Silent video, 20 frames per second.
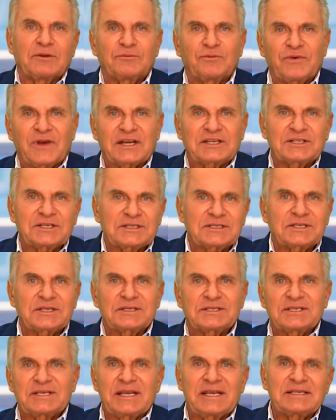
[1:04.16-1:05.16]
infectious
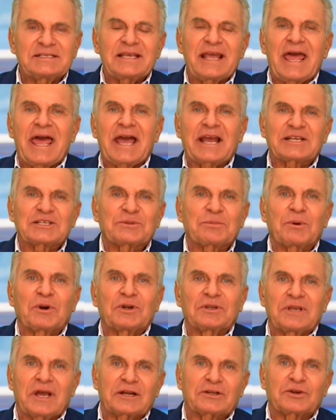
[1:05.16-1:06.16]
disease
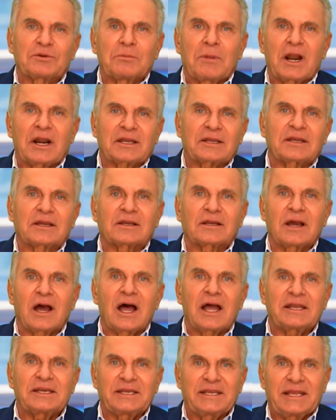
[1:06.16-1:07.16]
expert Doctor Monica
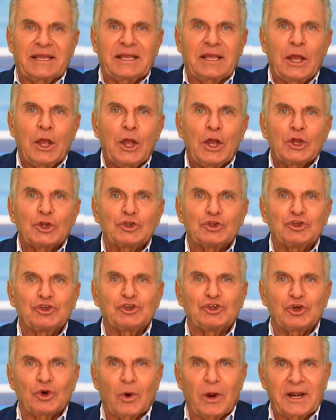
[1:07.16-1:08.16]
Gandhi
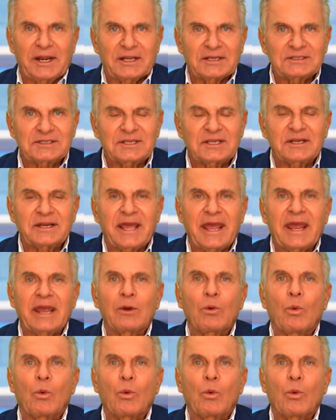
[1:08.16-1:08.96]
join us today.